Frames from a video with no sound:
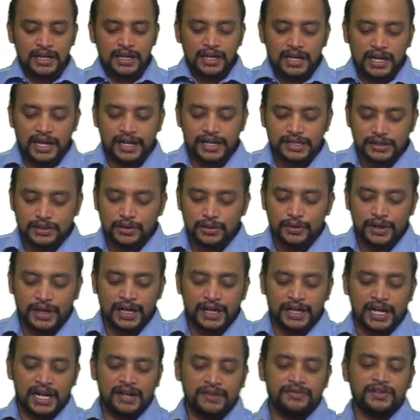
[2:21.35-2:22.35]
excluding
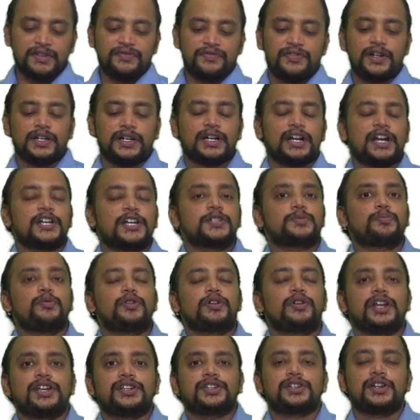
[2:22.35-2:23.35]
driver for
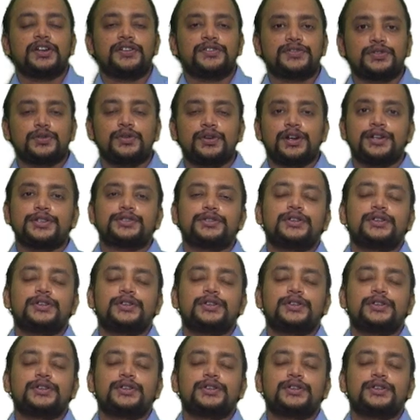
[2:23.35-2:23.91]
transportation of students.